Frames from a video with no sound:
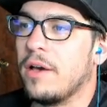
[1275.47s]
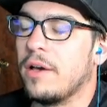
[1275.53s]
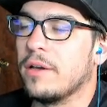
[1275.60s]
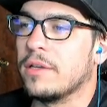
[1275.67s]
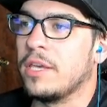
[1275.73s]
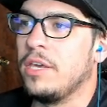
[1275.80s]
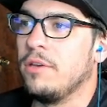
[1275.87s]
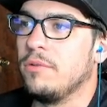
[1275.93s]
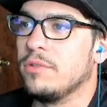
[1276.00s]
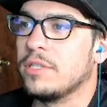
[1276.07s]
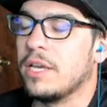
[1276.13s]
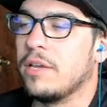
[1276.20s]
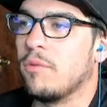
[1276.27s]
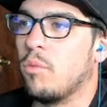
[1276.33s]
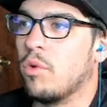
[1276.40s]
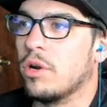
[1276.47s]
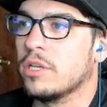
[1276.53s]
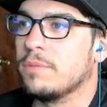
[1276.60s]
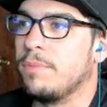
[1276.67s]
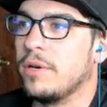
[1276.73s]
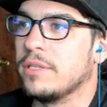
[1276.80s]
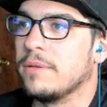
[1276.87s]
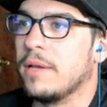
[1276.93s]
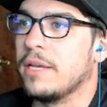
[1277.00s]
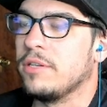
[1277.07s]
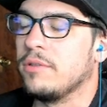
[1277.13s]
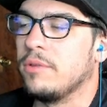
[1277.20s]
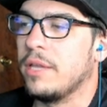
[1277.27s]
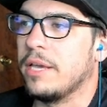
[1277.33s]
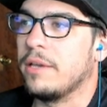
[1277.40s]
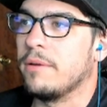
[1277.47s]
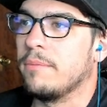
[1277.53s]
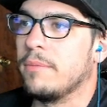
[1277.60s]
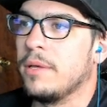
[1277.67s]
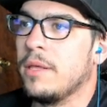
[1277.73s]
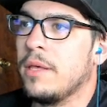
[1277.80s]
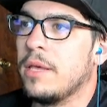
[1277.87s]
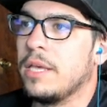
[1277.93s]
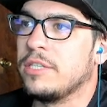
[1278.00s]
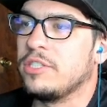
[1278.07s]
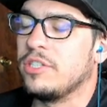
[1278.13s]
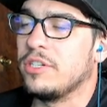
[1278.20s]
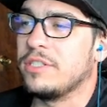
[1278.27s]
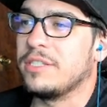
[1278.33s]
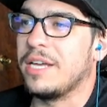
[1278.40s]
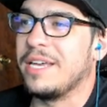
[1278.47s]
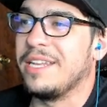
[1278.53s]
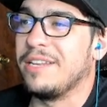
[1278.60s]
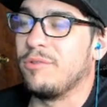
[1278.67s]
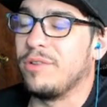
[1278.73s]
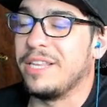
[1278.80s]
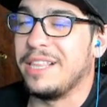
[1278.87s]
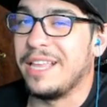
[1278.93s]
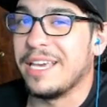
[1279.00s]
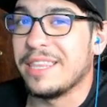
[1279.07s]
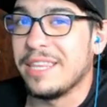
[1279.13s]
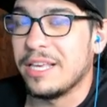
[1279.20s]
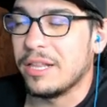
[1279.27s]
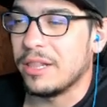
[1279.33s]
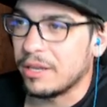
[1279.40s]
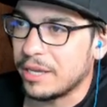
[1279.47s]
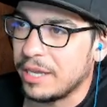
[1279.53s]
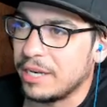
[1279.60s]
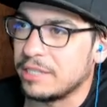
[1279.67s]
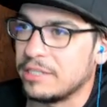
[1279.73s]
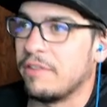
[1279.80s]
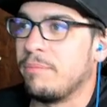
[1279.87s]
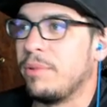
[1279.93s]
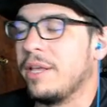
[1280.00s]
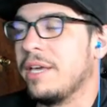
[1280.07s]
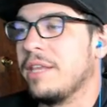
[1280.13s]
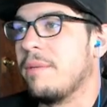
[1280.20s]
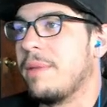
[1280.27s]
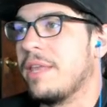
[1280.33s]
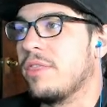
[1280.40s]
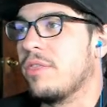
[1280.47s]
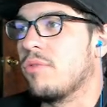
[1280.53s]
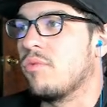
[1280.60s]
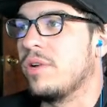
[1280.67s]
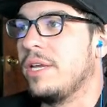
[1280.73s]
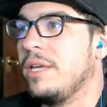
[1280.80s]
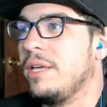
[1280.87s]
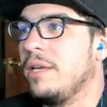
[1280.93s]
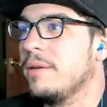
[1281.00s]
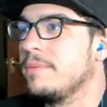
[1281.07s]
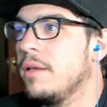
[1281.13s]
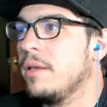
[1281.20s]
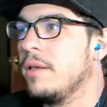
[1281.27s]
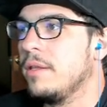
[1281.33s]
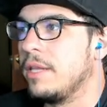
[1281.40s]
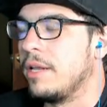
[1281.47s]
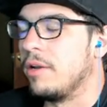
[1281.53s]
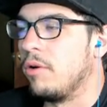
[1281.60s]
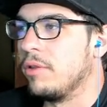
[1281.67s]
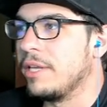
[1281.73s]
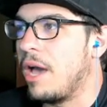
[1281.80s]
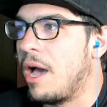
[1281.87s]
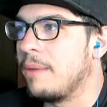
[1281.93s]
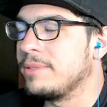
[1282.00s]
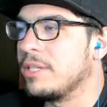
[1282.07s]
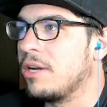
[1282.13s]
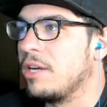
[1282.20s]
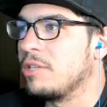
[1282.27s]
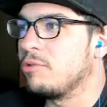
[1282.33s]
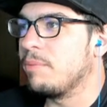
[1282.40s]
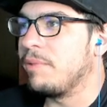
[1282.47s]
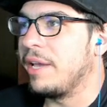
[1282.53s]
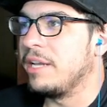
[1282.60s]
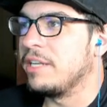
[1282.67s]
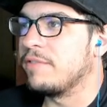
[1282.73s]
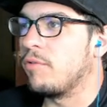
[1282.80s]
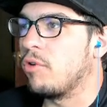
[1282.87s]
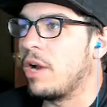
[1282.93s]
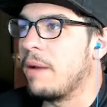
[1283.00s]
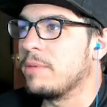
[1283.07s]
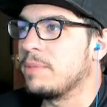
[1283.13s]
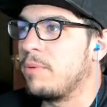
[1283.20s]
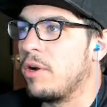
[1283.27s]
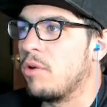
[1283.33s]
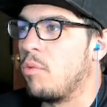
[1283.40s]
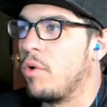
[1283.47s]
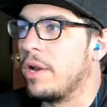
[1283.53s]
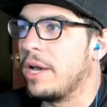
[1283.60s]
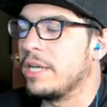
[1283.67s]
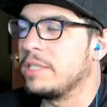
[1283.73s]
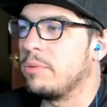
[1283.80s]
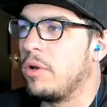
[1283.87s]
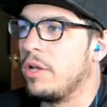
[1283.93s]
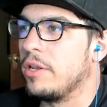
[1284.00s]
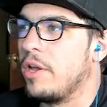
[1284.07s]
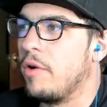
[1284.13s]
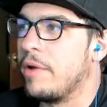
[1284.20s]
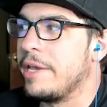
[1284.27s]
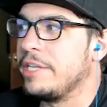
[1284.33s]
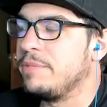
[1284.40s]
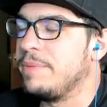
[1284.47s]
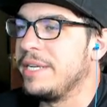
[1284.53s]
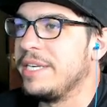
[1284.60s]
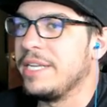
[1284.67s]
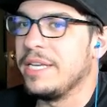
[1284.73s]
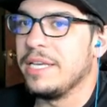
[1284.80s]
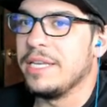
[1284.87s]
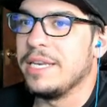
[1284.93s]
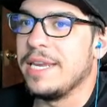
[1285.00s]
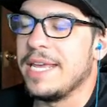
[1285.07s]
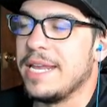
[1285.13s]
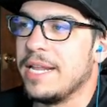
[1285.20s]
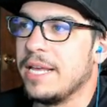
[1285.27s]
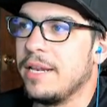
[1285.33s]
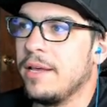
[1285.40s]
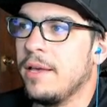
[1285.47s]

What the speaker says: cues and works, but I do like them. It's just I didn't really like the clunkiness of playing them at 3. Then only option cards we're playing is 4 Hammerspark, 1 Ice Wall, no HPD needed,